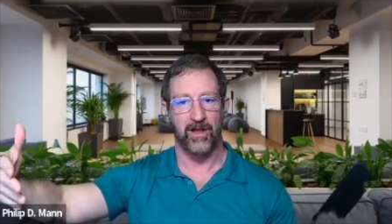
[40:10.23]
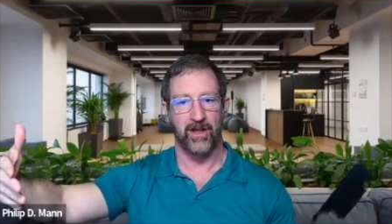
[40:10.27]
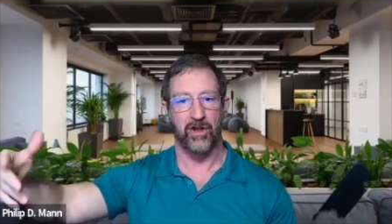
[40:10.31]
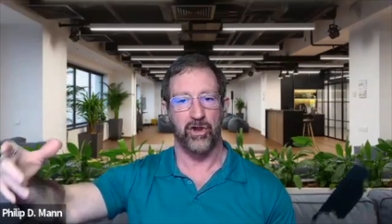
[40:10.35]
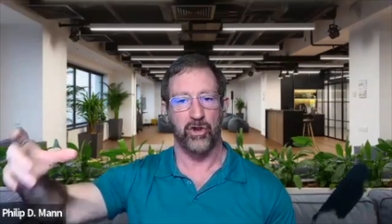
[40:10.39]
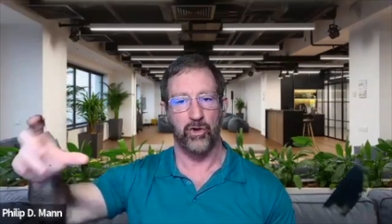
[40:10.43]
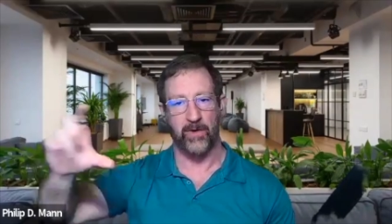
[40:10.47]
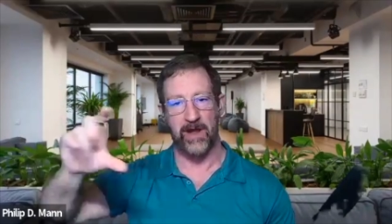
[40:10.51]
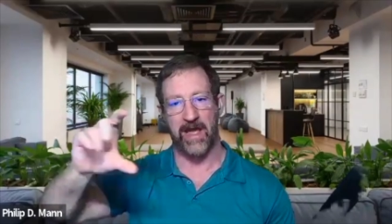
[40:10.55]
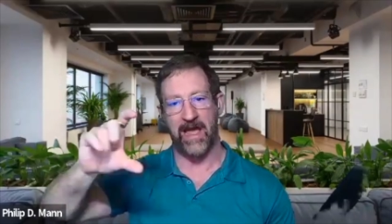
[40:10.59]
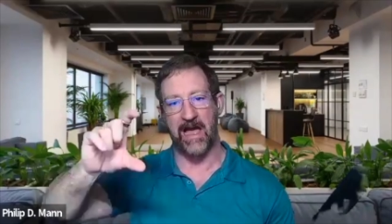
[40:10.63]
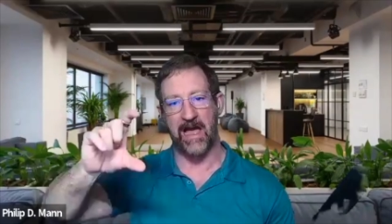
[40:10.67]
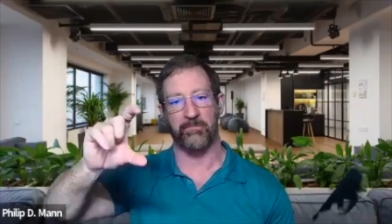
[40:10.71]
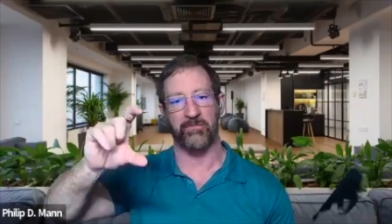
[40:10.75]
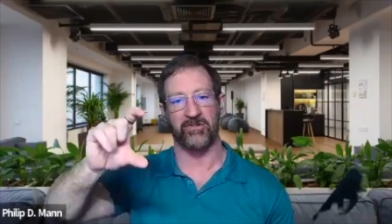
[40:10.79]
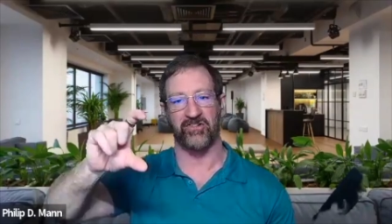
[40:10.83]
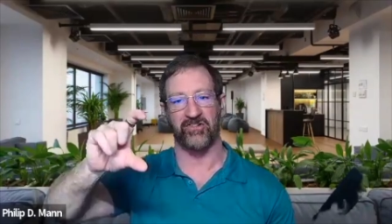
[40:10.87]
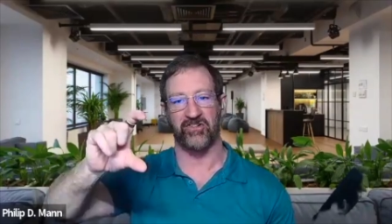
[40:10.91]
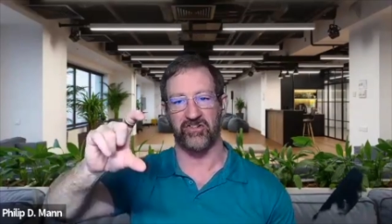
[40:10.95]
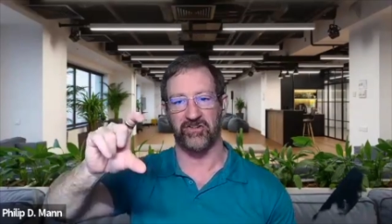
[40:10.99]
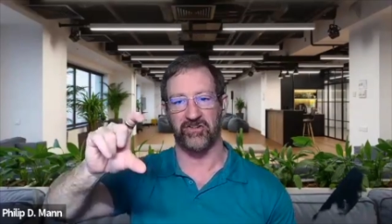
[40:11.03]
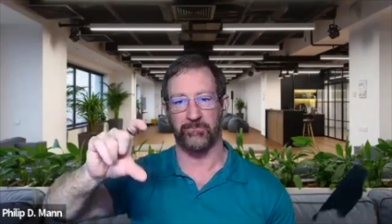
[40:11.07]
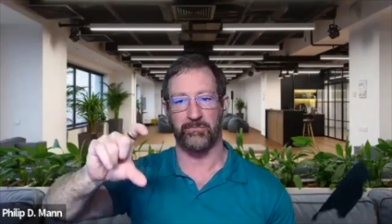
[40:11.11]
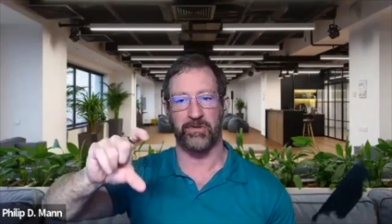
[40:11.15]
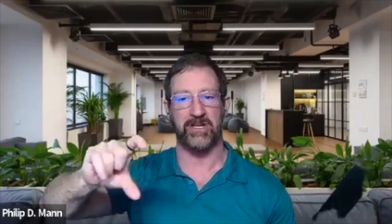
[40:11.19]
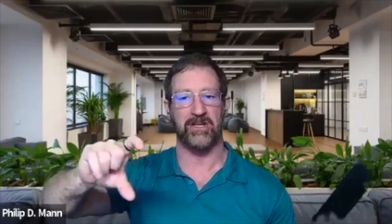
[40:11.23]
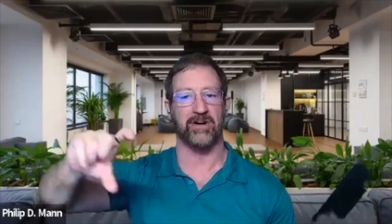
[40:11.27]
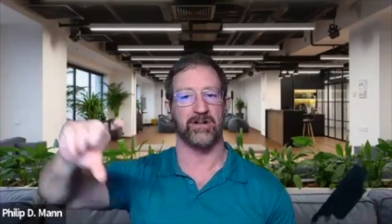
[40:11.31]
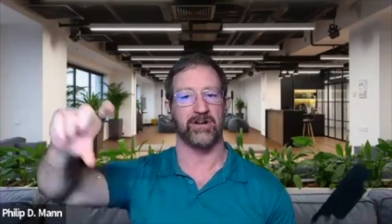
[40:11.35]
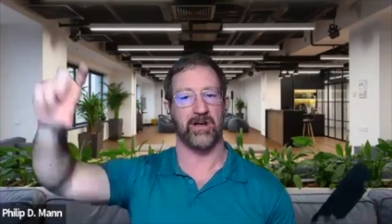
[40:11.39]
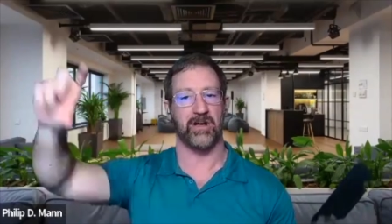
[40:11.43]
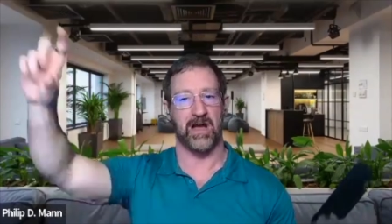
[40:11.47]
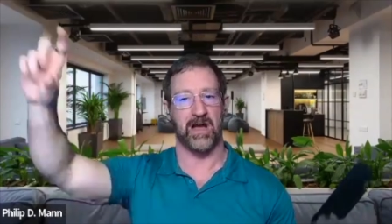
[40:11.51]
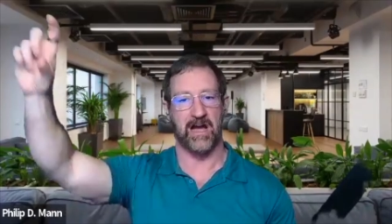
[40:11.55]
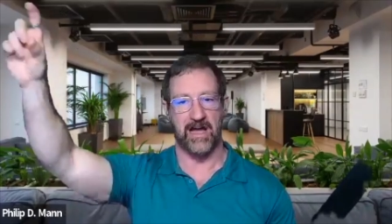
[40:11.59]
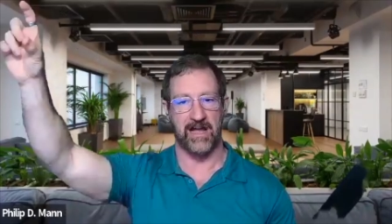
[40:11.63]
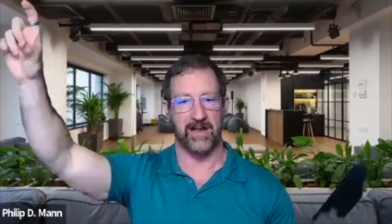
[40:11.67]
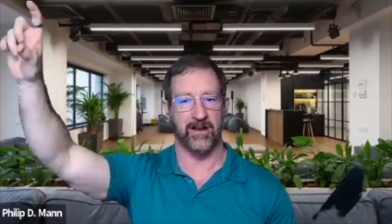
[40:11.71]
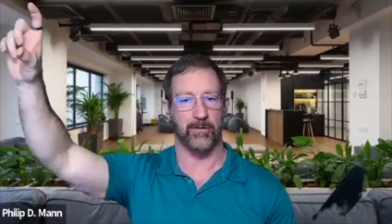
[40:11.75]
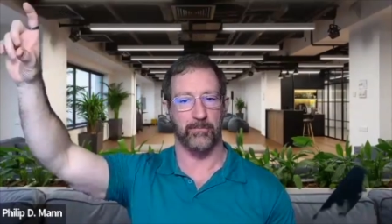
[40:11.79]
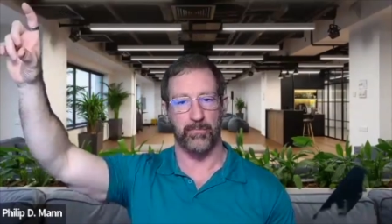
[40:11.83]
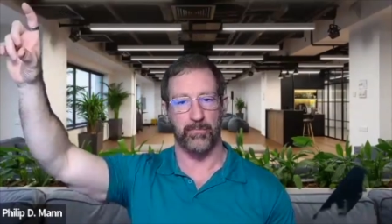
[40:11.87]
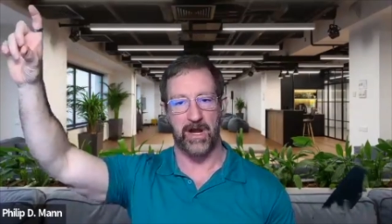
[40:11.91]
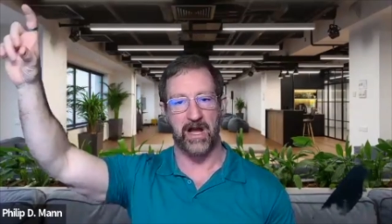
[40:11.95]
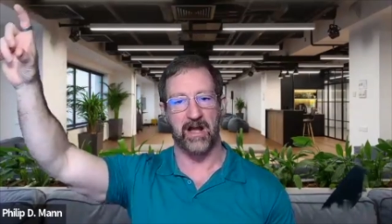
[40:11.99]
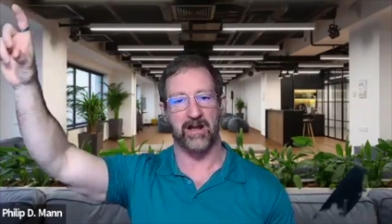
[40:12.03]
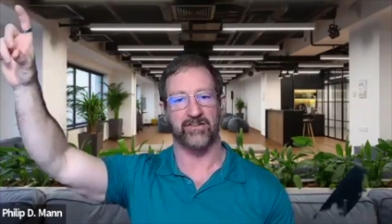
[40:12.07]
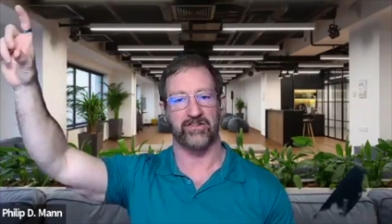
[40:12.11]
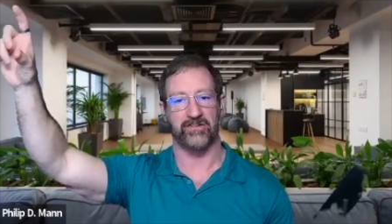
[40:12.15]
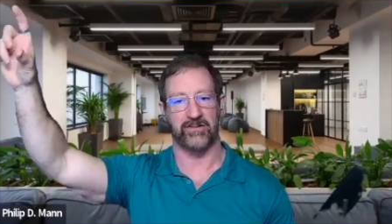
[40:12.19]
who happens to be on a higher
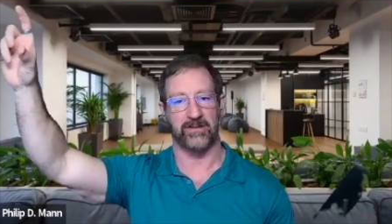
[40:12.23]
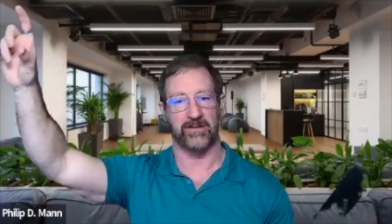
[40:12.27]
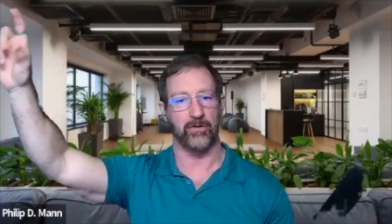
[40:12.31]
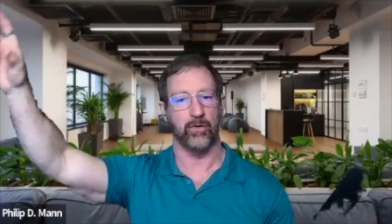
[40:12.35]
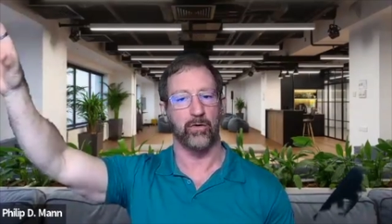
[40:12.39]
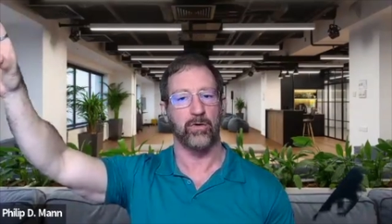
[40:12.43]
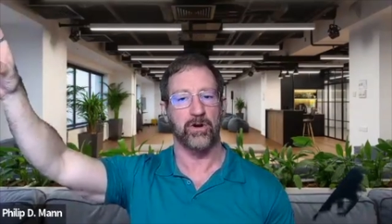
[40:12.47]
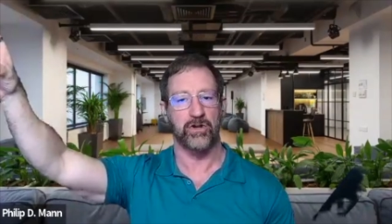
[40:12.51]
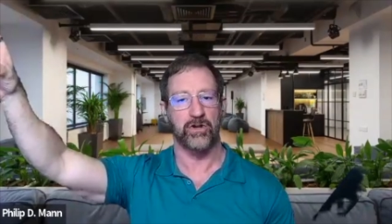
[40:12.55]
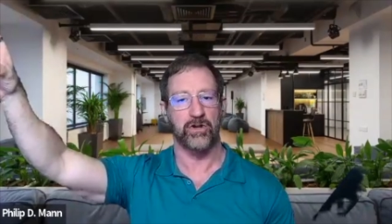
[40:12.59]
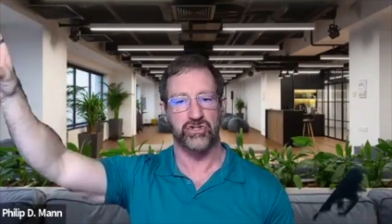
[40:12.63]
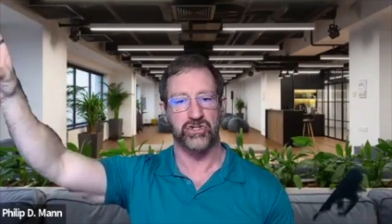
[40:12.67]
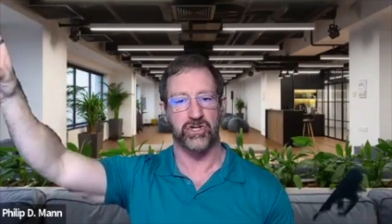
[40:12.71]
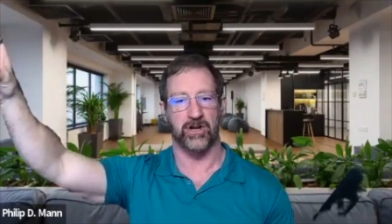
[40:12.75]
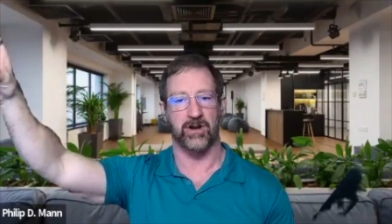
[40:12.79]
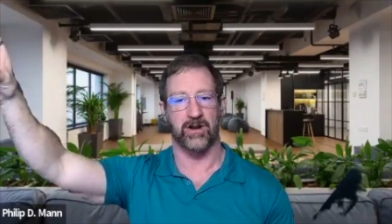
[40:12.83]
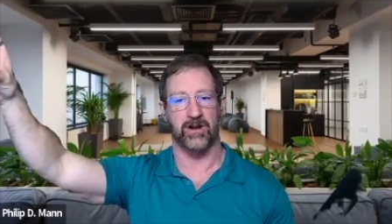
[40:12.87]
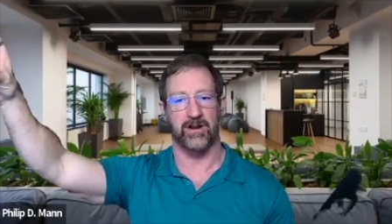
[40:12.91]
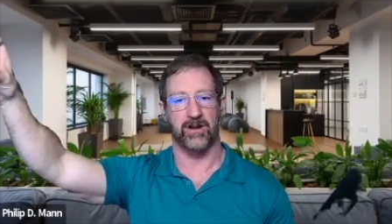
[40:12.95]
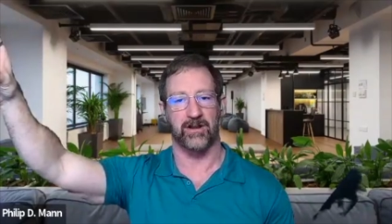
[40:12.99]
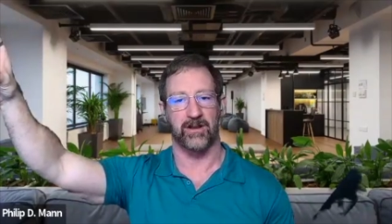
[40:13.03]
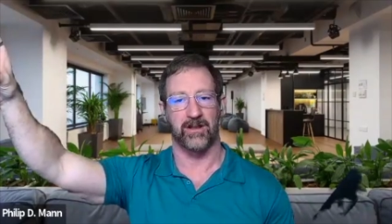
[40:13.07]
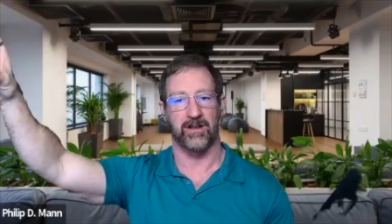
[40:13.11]
box in the org chart